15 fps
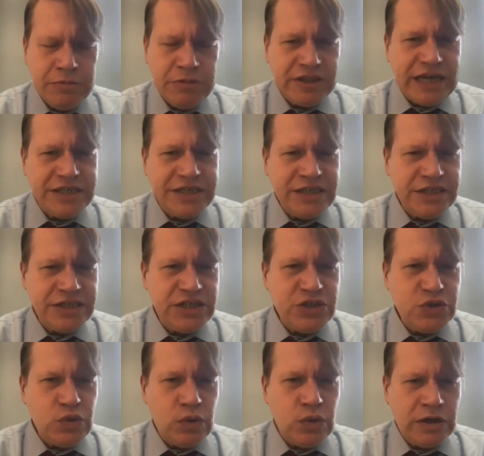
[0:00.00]
But that didn't
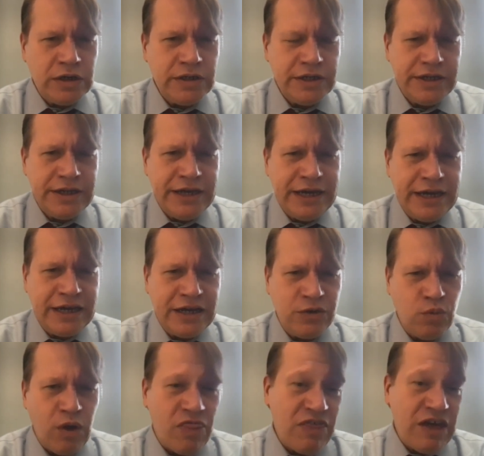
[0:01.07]
endure.
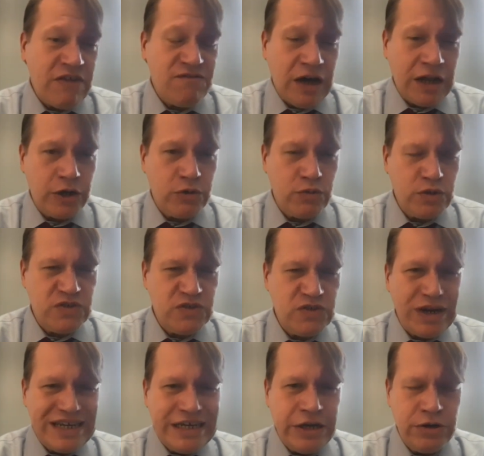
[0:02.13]
And what then followed was
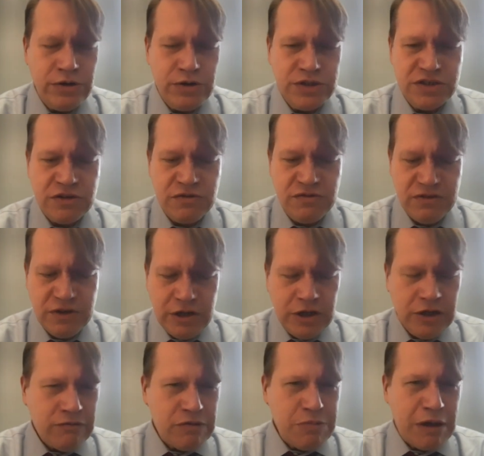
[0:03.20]
40 years of
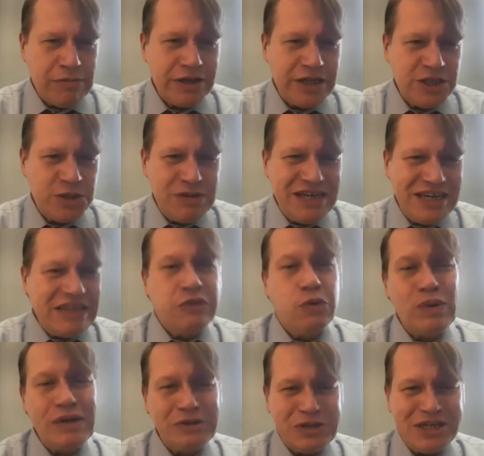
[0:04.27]
Republicans being in
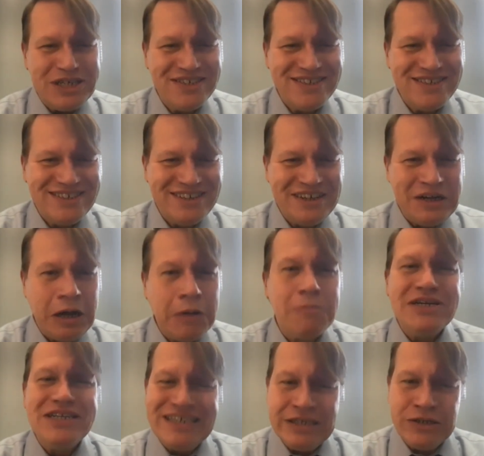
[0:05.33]
the wilderness
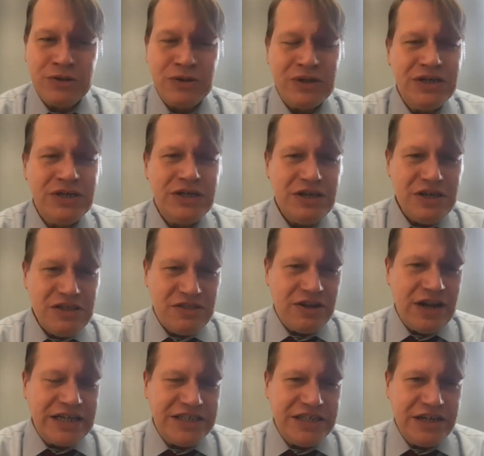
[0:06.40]
up until
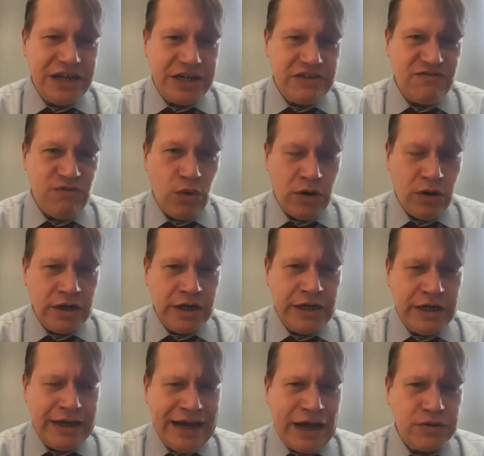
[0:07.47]
the
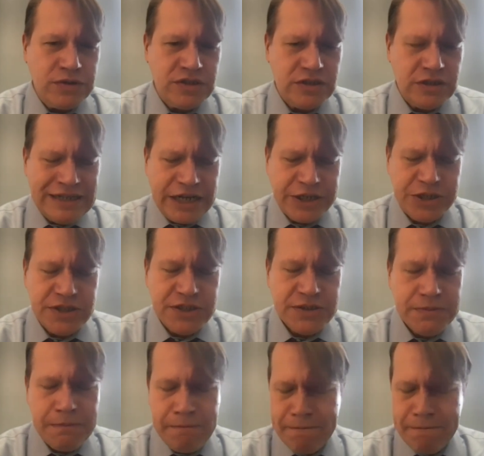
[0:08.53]
1994 House elections.